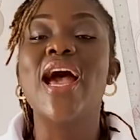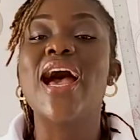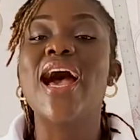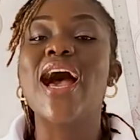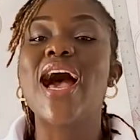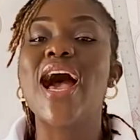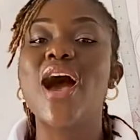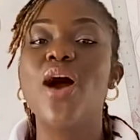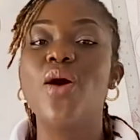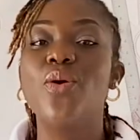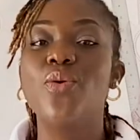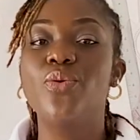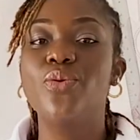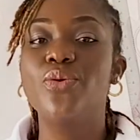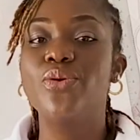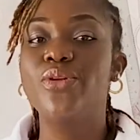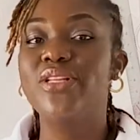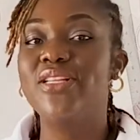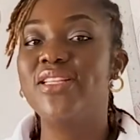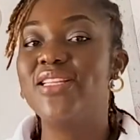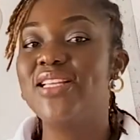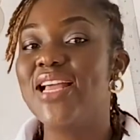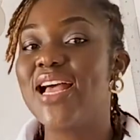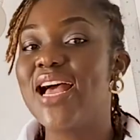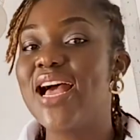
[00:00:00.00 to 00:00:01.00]
I
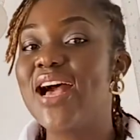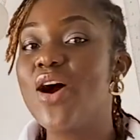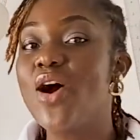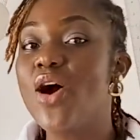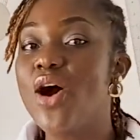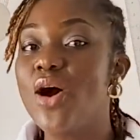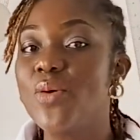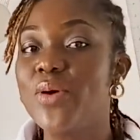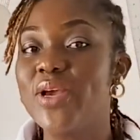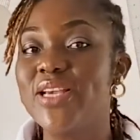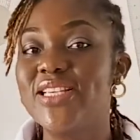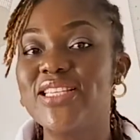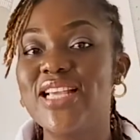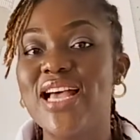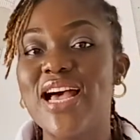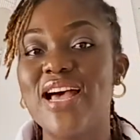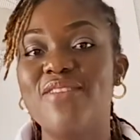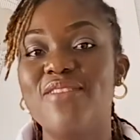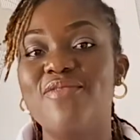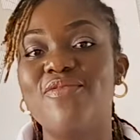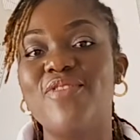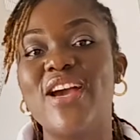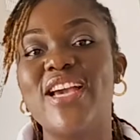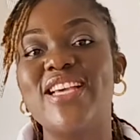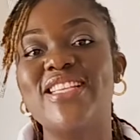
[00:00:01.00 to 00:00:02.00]
would always
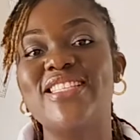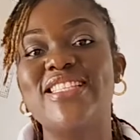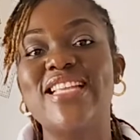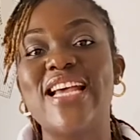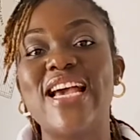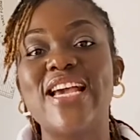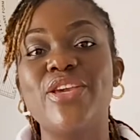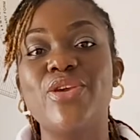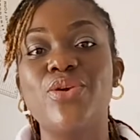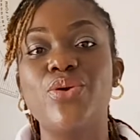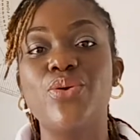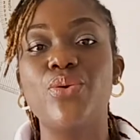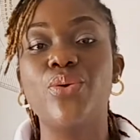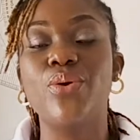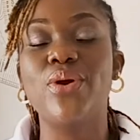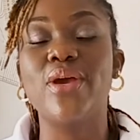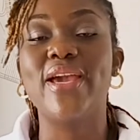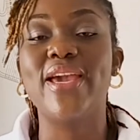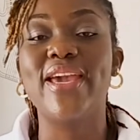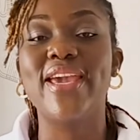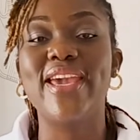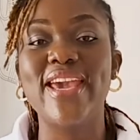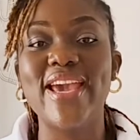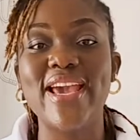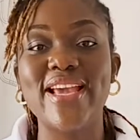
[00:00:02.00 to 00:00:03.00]
advise that you
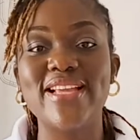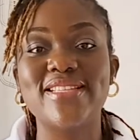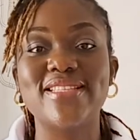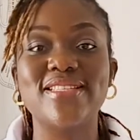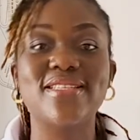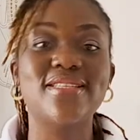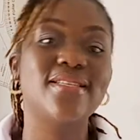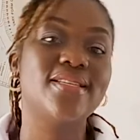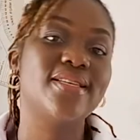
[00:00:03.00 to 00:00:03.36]
get